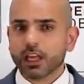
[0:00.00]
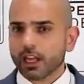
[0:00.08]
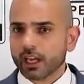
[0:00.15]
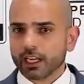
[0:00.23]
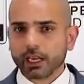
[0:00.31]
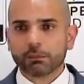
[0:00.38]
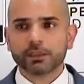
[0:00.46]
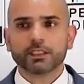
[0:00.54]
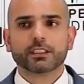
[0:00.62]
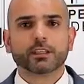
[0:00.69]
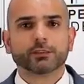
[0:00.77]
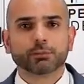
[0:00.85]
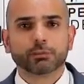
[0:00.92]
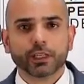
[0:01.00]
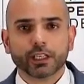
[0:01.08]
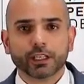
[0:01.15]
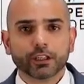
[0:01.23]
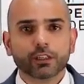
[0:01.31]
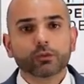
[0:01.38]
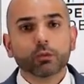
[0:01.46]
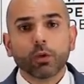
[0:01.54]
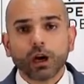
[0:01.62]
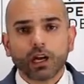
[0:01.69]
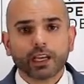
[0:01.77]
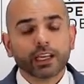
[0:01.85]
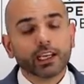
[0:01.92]
A company seems pretty good.
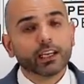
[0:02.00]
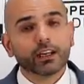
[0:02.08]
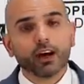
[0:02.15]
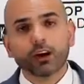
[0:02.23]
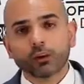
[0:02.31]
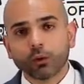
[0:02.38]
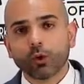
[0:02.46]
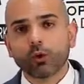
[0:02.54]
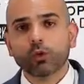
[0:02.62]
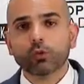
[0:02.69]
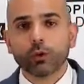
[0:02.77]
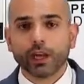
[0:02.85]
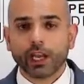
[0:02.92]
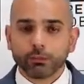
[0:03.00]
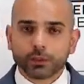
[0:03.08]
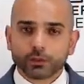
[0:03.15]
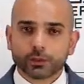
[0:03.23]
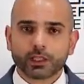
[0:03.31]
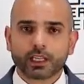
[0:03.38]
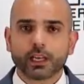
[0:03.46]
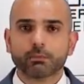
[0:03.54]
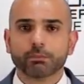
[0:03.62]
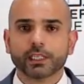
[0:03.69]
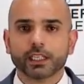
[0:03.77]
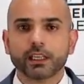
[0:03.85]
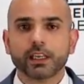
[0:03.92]
Why? In our law, what happens with a
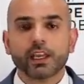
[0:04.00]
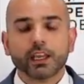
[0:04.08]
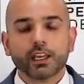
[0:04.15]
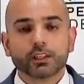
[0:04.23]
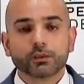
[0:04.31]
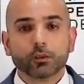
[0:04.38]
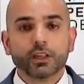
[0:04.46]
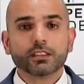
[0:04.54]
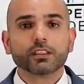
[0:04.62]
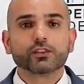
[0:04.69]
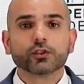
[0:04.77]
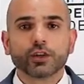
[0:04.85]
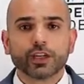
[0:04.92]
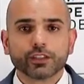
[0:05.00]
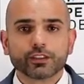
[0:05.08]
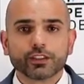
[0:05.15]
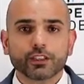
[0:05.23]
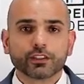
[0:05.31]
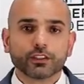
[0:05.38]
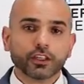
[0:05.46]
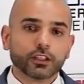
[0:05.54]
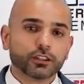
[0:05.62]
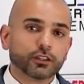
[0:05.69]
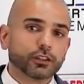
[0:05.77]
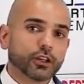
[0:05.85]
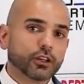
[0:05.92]
company is once it's registered,
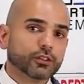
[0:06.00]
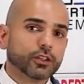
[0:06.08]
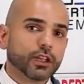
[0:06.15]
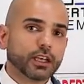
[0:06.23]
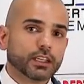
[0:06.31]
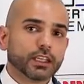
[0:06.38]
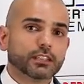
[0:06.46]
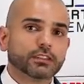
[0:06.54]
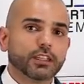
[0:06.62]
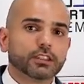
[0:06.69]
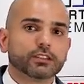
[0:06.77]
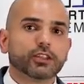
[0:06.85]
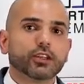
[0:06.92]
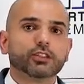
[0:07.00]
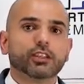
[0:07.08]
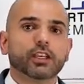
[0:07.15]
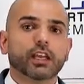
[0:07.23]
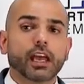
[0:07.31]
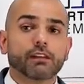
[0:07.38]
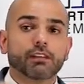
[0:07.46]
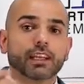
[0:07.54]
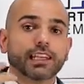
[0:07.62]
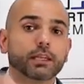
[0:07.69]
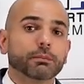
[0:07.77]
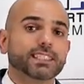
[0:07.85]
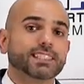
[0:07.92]
it's known to have
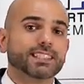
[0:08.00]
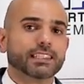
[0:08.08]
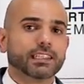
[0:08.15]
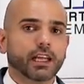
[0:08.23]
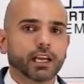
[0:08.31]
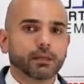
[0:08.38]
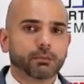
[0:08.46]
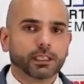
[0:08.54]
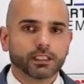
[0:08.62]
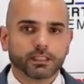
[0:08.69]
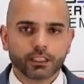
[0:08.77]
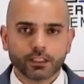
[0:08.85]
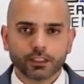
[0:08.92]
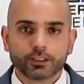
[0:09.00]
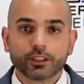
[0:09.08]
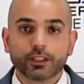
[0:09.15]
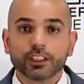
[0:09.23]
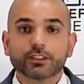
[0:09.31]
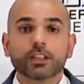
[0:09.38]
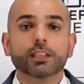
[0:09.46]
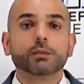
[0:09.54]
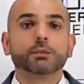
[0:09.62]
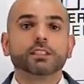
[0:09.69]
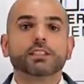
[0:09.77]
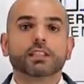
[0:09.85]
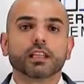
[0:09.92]
limited liability. So these are
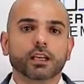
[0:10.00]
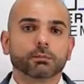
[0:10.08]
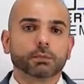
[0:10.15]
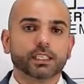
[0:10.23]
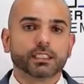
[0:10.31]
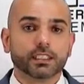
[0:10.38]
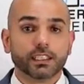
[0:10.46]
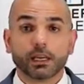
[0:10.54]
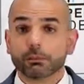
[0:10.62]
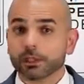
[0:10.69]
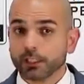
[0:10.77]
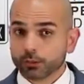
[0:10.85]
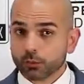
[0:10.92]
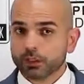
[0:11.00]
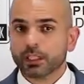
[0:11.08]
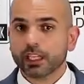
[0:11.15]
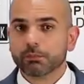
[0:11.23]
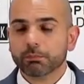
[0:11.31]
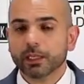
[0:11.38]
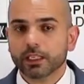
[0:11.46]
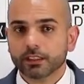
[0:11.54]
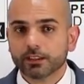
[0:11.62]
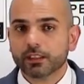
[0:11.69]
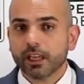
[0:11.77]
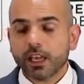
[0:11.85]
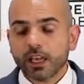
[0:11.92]
limited liability companies. What that
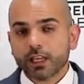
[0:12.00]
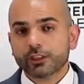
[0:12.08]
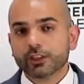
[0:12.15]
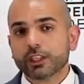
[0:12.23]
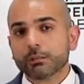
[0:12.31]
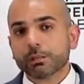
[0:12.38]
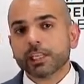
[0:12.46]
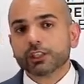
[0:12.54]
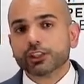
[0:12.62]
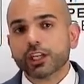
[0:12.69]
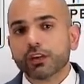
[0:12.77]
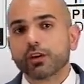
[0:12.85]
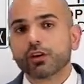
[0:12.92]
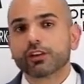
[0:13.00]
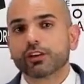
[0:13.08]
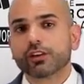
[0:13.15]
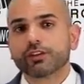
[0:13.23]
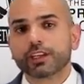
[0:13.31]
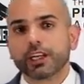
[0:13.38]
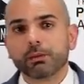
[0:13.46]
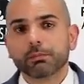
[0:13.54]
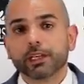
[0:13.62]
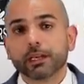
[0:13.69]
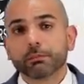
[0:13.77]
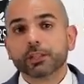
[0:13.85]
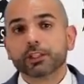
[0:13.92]
means is you can be a shareholder of the
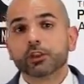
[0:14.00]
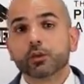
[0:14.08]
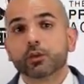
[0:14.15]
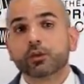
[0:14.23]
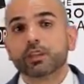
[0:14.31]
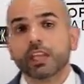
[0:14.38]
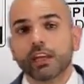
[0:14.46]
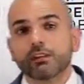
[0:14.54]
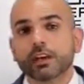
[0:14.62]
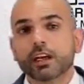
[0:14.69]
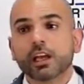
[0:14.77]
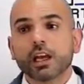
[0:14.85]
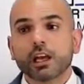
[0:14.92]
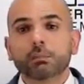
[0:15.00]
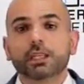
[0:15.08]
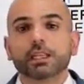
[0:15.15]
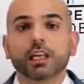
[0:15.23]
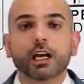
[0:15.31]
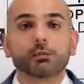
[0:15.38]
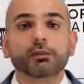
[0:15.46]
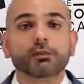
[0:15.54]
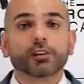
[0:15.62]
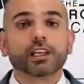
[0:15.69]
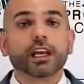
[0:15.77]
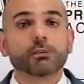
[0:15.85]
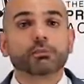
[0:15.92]
company, but you will never be liable for
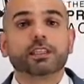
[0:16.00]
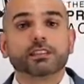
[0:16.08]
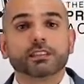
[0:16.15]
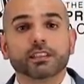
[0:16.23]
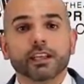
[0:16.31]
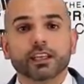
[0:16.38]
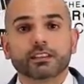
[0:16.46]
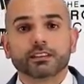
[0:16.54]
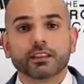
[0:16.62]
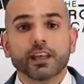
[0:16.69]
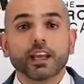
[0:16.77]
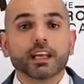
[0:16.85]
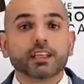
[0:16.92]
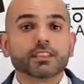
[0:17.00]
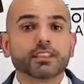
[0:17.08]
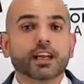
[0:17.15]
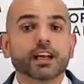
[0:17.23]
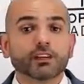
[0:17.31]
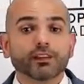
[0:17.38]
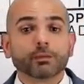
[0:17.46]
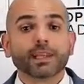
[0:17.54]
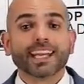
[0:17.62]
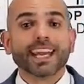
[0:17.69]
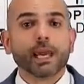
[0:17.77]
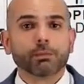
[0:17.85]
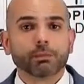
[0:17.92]
the company's debts, aside from the
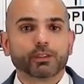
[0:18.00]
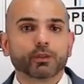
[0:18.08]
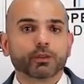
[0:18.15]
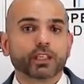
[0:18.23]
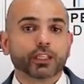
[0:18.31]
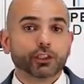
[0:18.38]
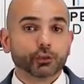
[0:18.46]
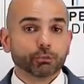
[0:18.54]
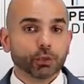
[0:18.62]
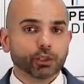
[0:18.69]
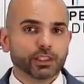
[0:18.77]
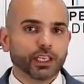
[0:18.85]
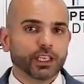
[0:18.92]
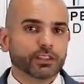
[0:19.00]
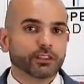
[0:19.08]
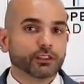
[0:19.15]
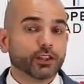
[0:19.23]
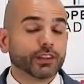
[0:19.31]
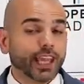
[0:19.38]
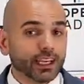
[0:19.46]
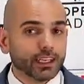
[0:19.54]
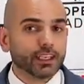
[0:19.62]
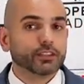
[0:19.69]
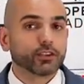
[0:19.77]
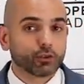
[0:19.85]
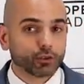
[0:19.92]
capital that you put in. So that
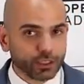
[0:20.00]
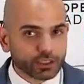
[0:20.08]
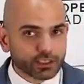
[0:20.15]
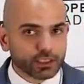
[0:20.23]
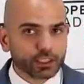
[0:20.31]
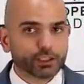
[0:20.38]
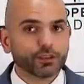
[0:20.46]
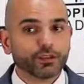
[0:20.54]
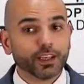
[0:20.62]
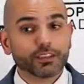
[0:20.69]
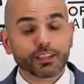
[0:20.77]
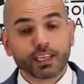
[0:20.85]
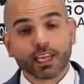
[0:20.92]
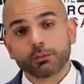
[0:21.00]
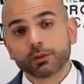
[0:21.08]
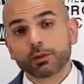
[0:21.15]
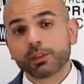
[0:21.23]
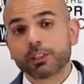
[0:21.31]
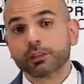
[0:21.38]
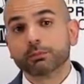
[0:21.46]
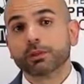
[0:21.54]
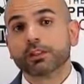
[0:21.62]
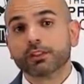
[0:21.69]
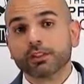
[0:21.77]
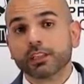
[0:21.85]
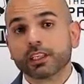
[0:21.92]
is a risk that you face. The capital that you put
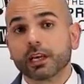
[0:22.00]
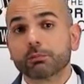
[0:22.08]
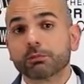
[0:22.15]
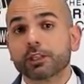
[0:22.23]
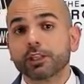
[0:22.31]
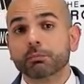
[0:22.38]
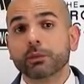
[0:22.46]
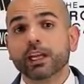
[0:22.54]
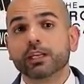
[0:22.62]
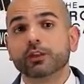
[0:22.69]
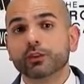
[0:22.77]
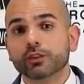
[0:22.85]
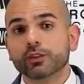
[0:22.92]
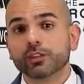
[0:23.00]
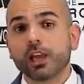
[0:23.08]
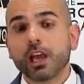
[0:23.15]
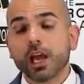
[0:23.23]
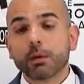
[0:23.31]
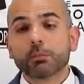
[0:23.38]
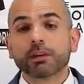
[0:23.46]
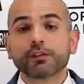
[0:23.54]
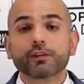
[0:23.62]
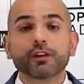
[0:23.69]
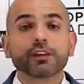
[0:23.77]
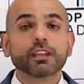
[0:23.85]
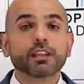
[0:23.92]
into the company you may lose, but
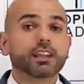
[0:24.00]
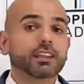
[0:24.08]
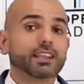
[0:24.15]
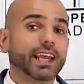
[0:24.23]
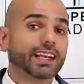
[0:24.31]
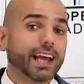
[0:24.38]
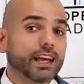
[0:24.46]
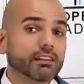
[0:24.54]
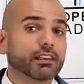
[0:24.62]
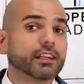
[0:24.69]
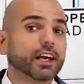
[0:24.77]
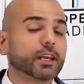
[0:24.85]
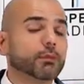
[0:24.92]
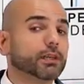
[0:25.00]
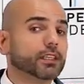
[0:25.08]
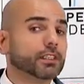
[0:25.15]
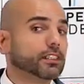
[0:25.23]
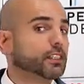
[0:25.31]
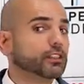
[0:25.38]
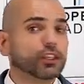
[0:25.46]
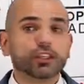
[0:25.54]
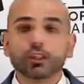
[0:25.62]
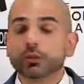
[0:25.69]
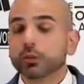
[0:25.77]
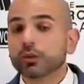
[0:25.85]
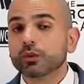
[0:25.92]
further than that, other liabilities
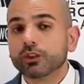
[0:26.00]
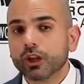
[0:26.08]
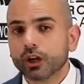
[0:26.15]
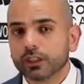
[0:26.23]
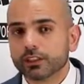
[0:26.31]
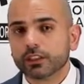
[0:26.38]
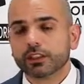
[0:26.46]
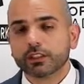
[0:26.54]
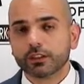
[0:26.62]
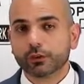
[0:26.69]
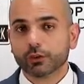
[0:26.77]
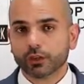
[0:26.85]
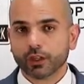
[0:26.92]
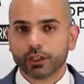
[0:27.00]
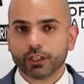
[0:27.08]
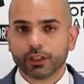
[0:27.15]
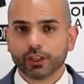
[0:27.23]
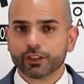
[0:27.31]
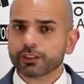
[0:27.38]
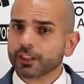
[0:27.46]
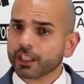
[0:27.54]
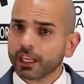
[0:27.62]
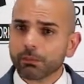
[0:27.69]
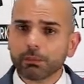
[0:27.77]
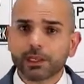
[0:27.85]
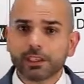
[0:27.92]
you will not incur. So the
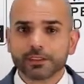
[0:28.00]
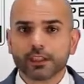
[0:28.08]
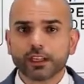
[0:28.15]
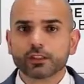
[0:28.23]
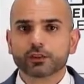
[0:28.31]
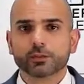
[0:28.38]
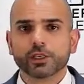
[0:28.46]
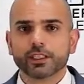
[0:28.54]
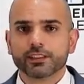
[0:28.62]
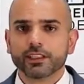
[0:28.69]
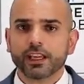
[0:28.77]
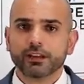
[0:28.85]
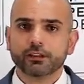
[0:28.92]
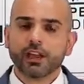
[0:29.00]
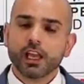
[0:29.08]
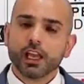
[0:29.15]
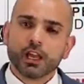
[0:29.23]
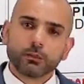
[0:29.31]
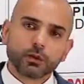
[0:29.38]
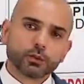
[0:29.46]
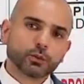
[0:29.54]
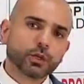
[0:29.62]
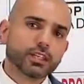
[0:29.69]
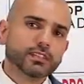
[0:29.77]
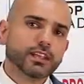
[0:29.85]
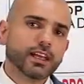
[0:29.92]
company sounds pretty safe, because what
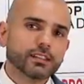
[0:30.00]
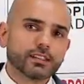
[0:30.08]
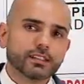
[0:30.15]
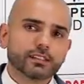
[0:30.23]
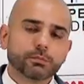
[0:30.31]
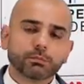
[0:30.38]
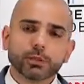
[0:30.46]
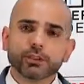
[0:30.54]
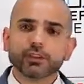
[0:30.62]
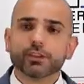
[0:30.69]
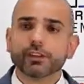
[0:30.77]
it does is it puts your